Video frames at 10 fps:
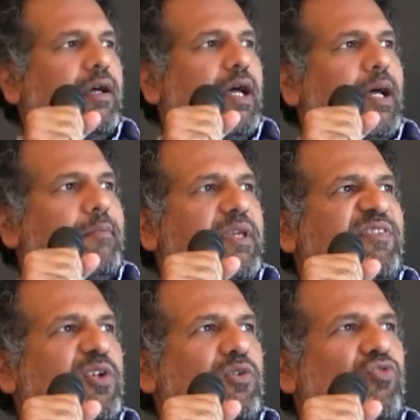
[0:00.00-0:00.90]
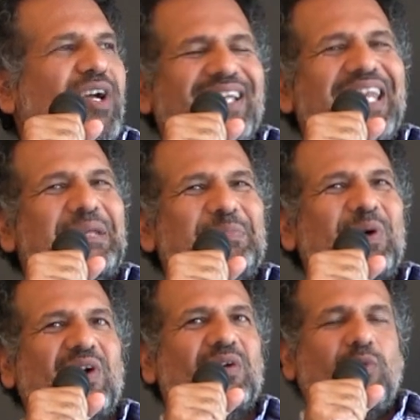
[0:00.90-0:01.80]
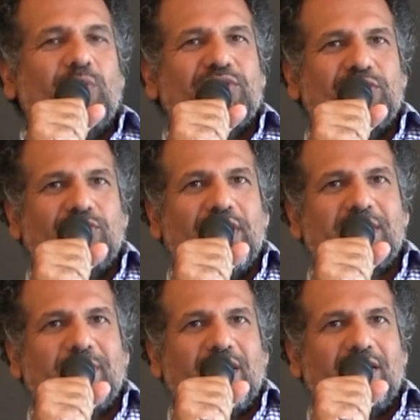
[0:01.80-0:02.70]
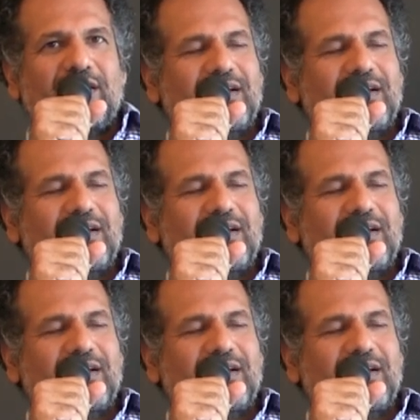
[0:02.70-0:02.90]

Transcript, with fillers: um, if you could write any book, what would you write about?